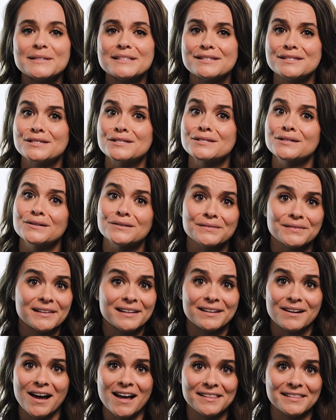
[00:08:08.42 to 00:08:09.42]
but
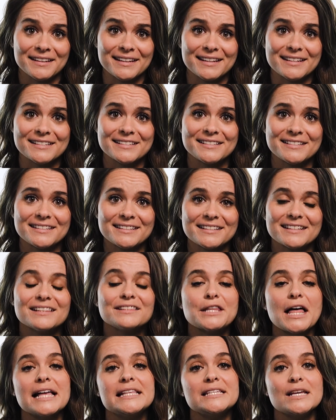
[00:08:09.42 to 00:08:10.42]
certainly not least,
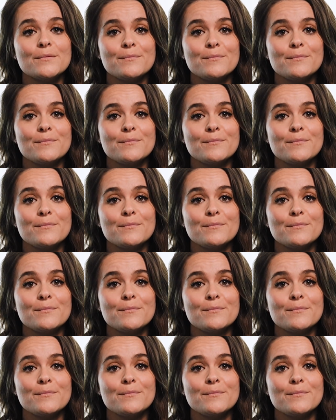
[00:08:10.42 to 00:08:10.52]
let's